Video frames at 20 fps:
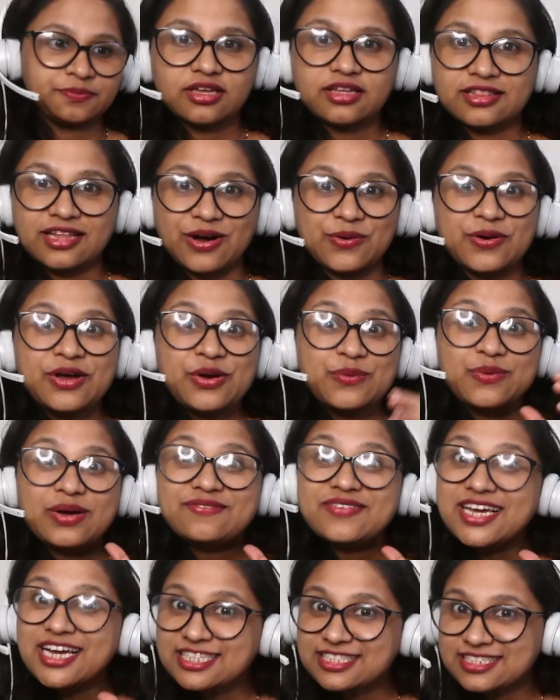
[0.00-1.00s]
Now when we
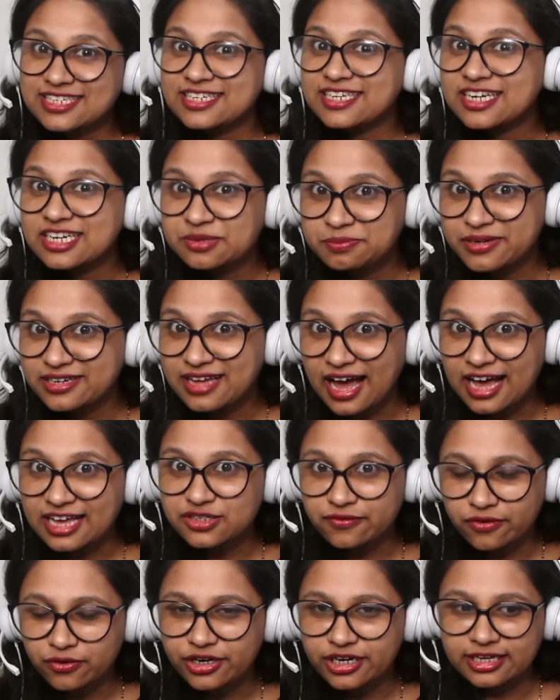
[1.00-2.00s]
consider lipid as
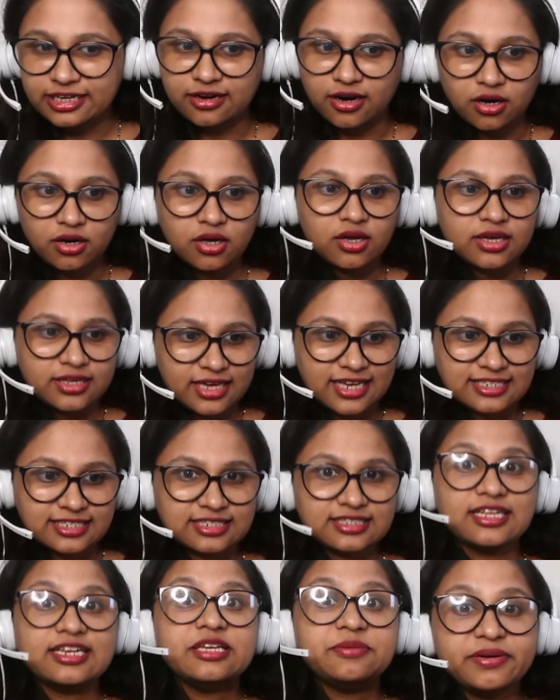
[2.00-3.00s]
fluid here, yes,
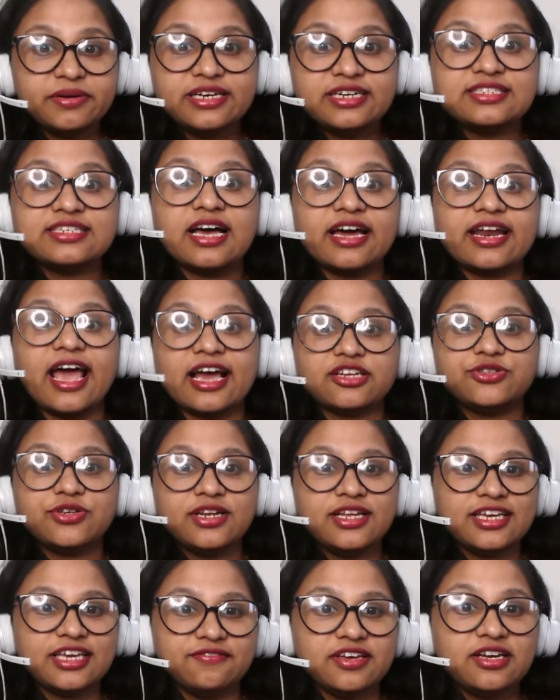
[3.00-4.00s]
the lipids are actually
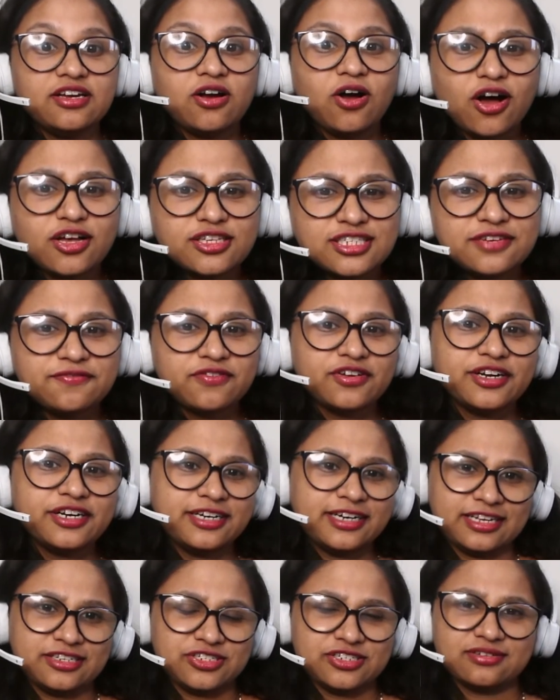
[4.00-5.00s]
giving quasi-fluid
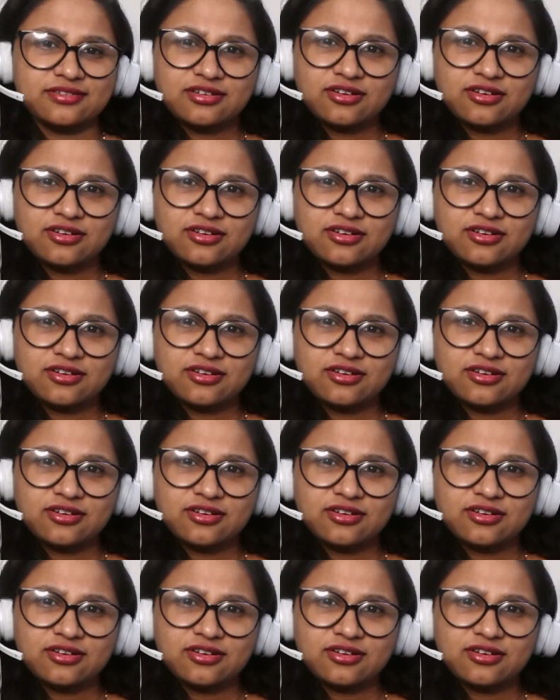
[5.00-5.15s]
nature.